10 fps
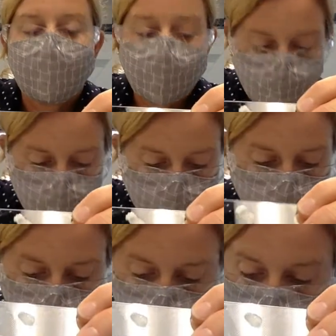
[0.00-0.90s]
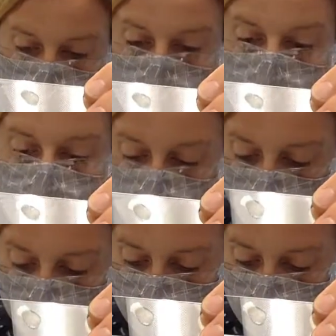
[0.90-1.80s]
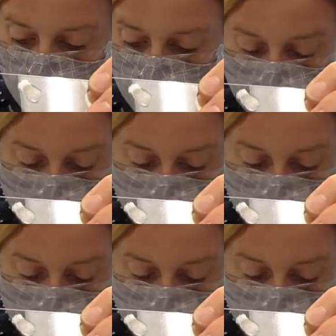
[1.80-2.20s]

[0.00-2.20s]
This was over hot water.